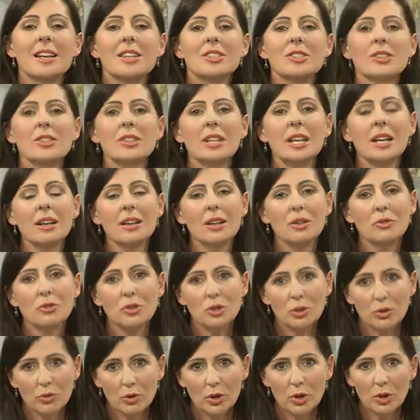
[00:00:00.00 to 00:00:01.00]
So now, if
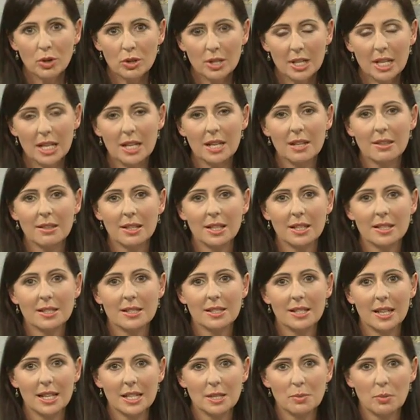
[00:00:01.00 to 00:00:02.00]
you've heard anything in
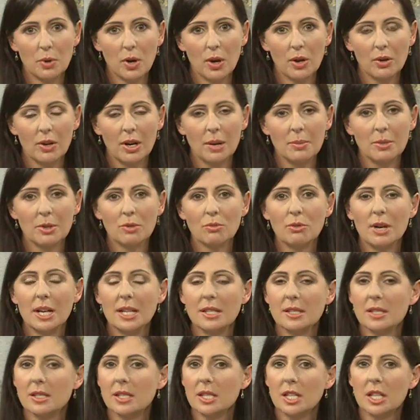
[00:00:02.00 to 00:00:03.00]
today's program that
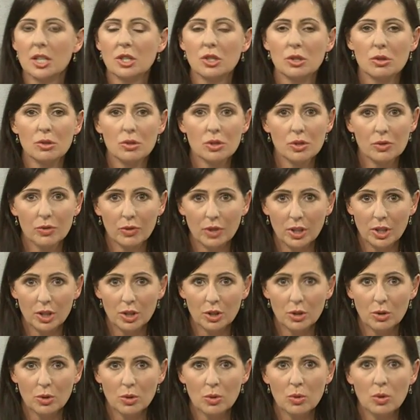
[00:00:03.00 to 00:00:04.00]
raises issues for
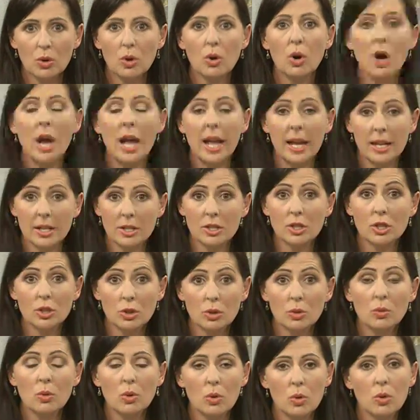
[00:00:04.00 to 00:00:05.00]
you
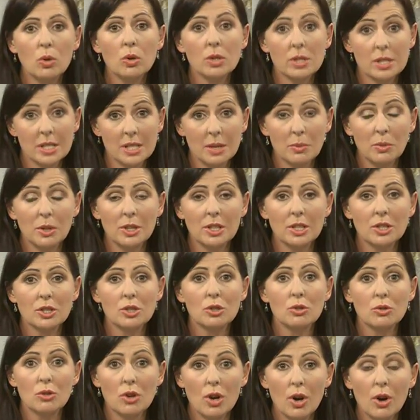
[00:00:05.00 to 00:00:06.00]
or someone that
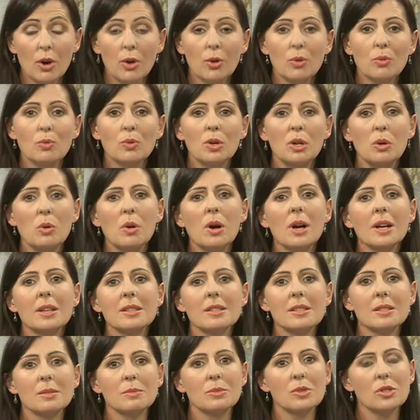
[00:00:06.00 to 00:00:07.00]
you know
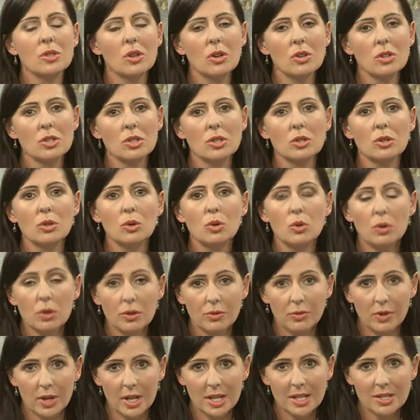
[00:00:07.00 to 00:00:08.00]
requires some social or
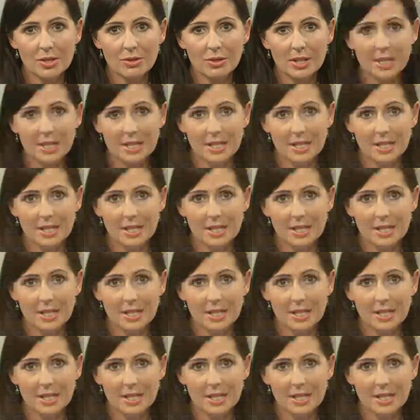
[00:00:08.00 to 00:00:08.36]
advisory